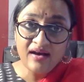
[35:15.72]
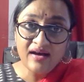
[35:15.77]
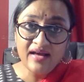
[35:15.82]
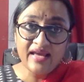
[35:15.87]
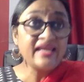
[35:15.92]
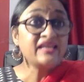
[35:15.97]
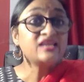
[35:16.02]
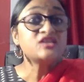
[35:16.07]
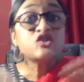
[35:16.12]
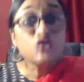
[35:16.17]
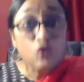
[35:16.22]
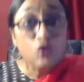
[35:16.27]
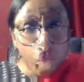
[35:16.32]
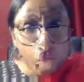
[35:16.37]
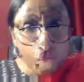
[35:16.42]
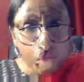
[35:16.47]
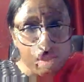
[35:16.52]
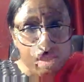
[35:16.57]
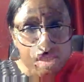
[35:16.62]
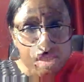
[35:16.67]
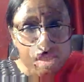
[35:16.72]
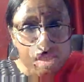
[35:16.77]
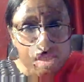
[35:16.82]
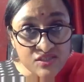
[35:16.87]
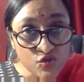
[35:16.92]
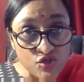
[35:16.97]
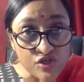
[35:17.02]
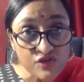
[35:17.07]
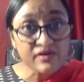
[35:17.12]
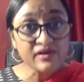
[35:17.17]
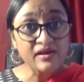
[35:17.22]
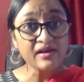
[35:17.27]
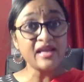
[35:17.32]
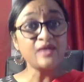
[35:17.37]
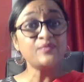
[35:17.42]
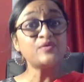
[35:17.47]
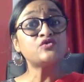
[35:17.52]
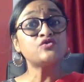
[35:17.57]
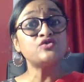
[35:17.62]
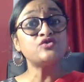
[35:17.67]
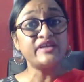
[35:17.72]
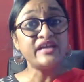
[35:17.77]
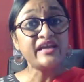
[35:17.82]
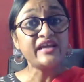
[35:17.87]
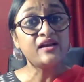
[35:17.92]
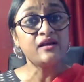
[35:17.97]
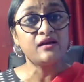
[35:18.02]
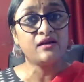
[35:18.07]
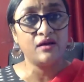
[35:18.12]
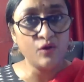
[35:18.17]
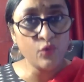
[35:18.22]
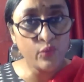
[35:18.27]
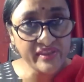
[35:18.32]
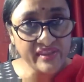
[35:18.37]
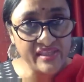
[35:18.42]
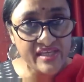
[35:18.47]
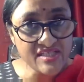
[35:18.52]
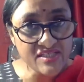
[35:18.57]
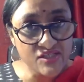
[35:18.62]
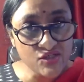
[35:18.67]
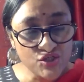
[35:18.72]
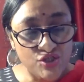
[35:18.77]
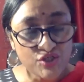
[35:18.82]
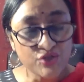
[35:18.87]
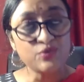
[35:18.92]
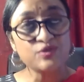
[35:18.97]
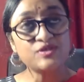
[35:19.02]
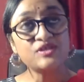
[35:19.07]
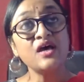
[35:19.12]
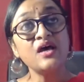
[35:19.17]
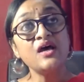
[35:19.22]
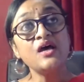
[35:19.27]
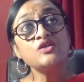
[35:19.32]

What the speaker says: in schools, so children are able to deal with these issues.